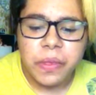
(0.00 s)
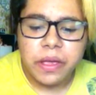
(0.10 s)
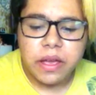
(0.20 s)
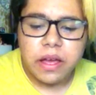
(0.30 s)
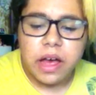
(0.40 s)
I
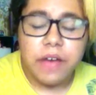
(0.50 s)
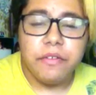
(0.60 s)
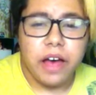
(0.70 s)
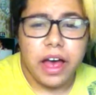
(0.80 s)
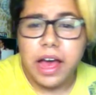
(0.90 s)
actually
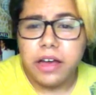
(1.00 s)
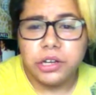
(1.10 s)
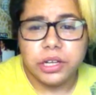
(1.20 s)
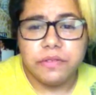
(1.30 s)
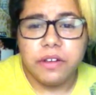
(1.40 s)
felt like I
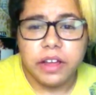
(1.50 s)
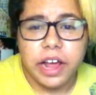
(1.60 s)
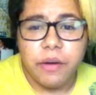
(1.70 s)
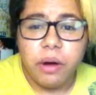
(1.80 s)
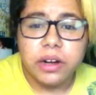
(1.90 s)
wanted to
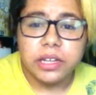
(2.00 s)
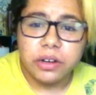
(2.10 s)
cry,